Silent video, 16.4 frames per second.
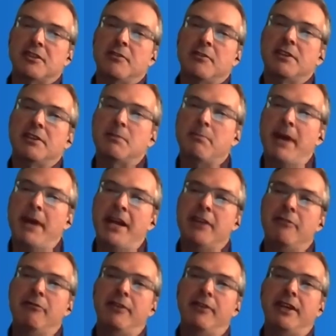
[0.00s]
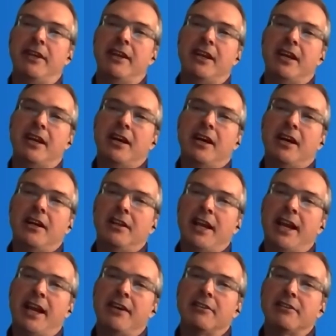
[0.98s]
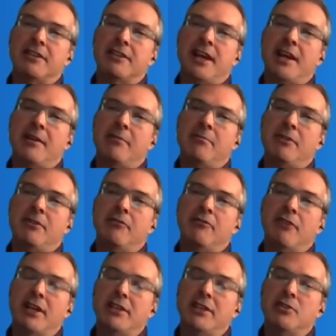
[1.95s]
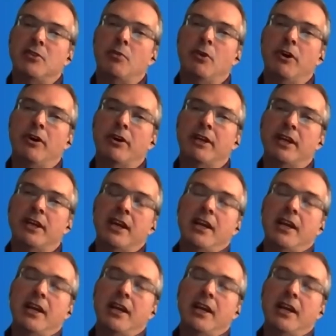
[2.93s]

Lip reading: So this benefit allows them the right to work